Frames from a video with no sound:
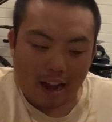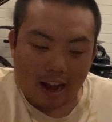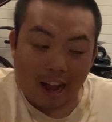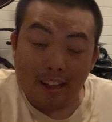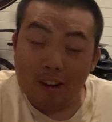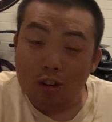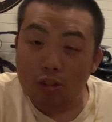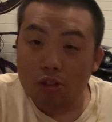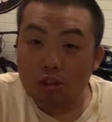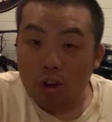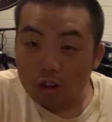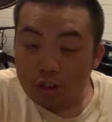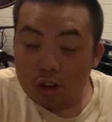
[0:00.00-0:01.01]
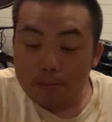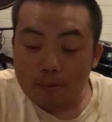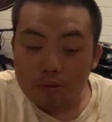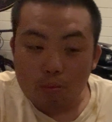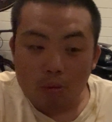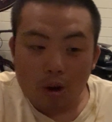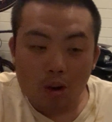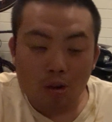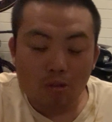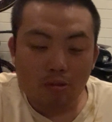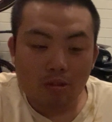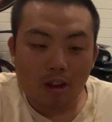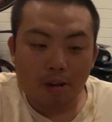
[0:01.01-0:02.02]
I did on scholarship as well,
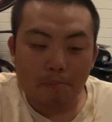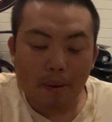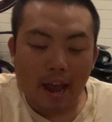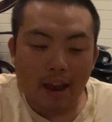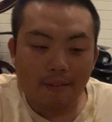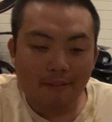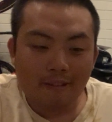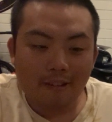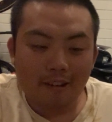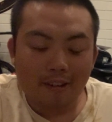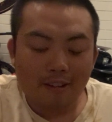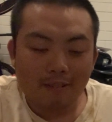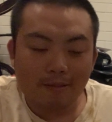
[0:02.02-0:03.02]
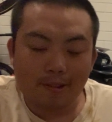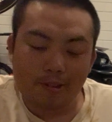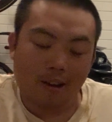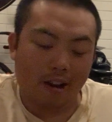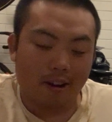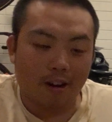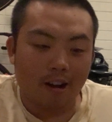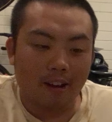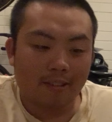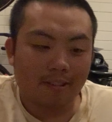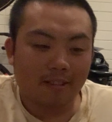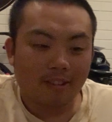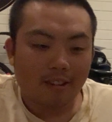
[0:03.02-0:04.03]
so I didn't pay for it, which is kind of
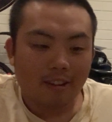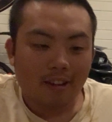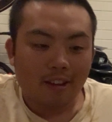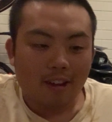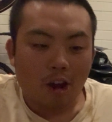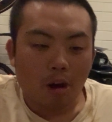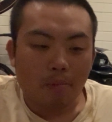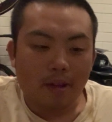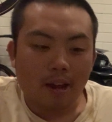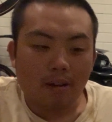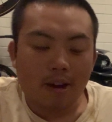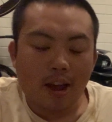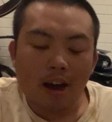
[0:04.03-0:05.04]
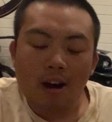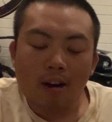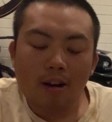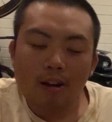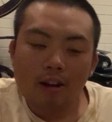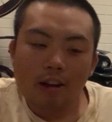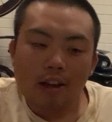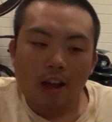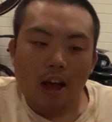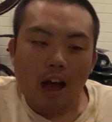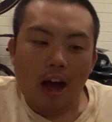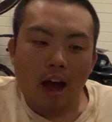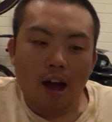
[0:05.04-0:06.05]
nice. Helped me out now.
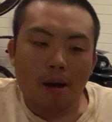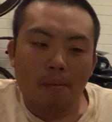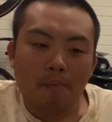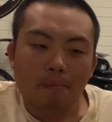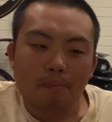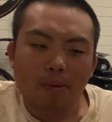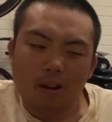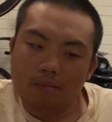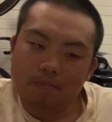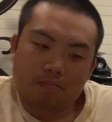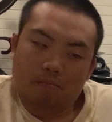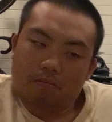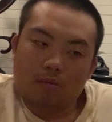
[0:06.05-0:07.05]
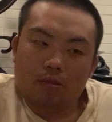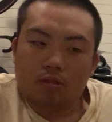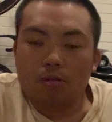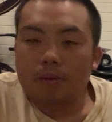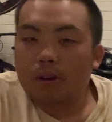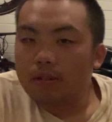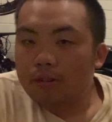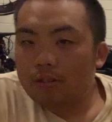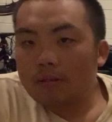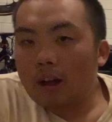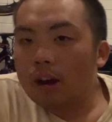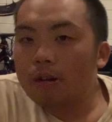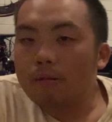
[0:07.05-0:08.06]
Um, but to be honest,
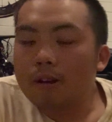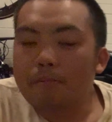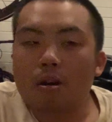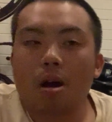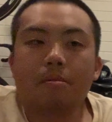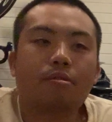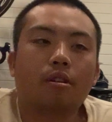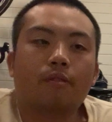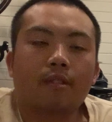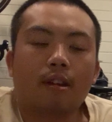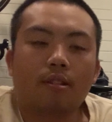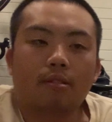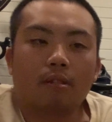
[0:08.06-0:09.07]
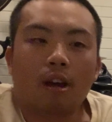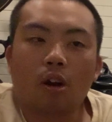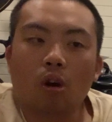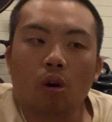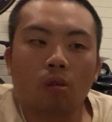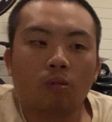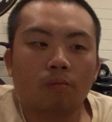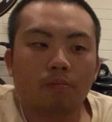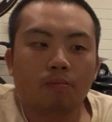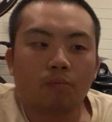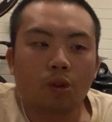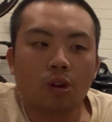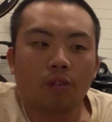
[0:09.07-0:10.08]
I don't really pride myself on that at all.
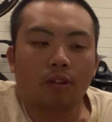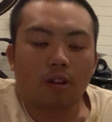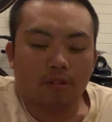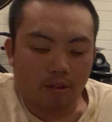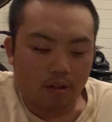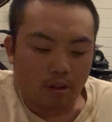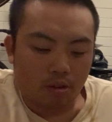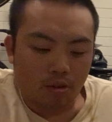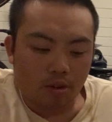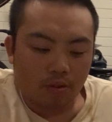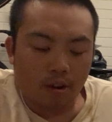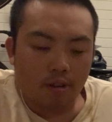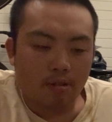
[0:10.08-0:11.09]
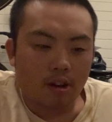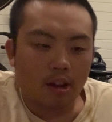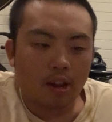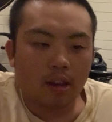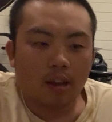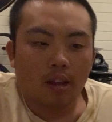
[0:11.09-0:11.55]
University is university.